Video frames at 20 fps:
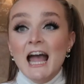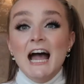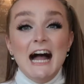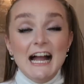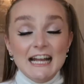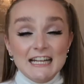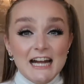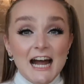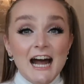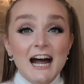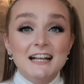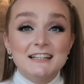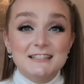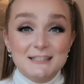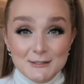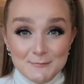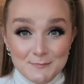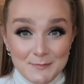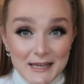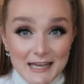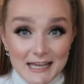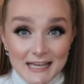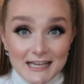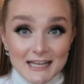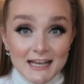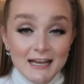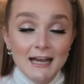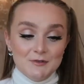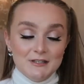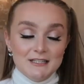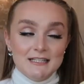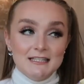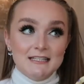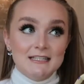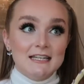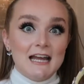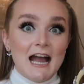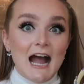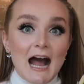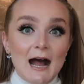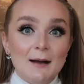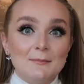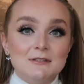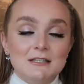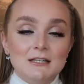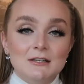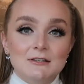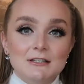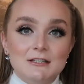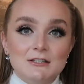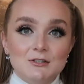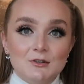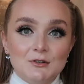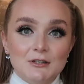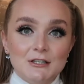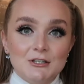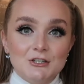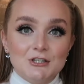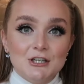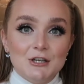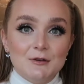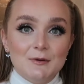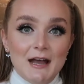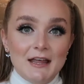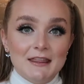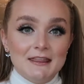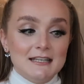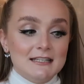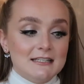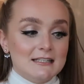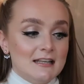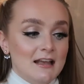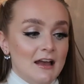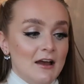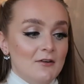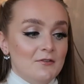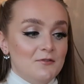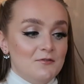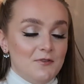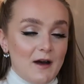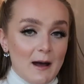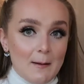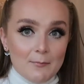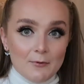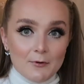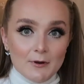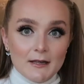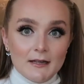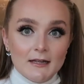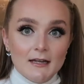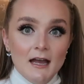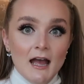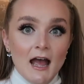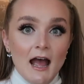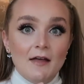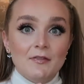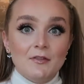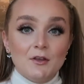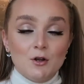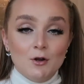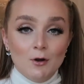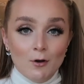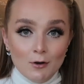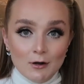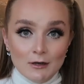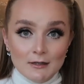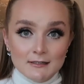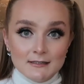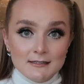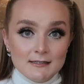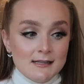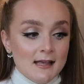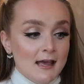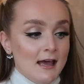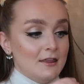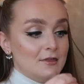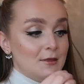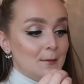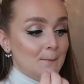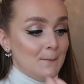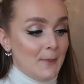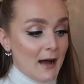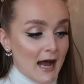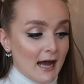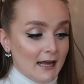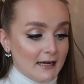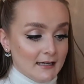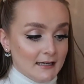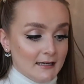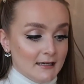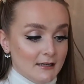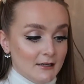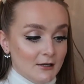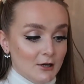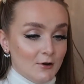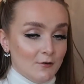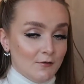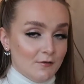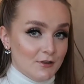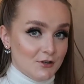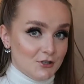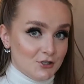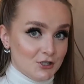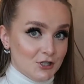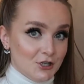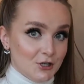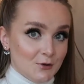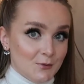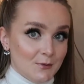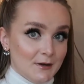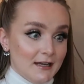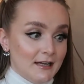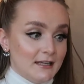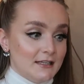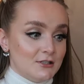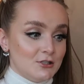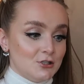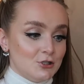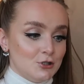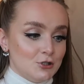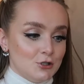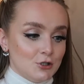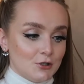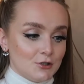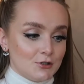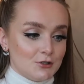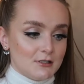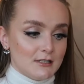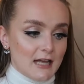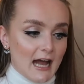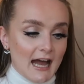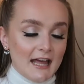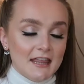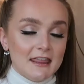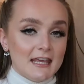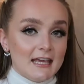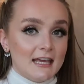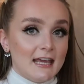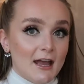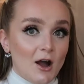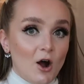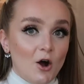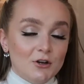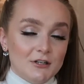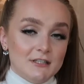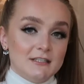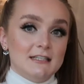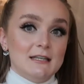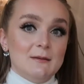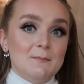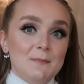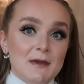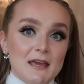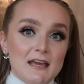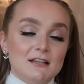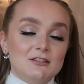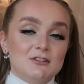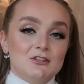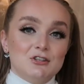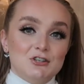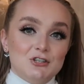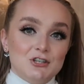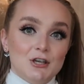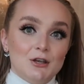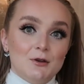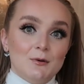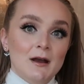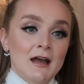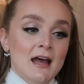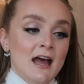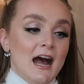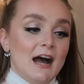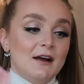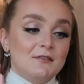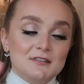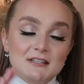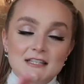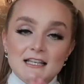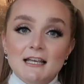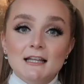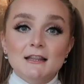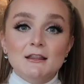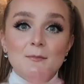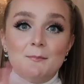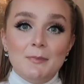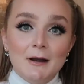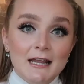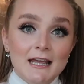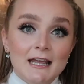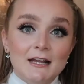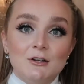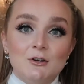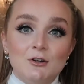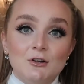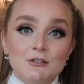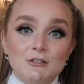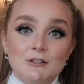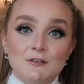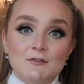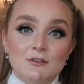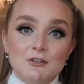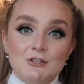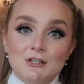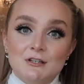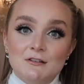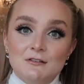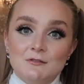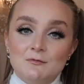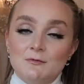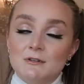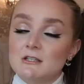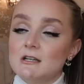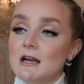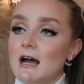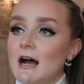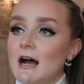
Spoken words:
can't speak. This is an absolutely stunning shoe, and this fabric and the colours, the pattern of the shoe is just, I think it honestly makes the shoe. I've seen the plain colours of the shoes, which are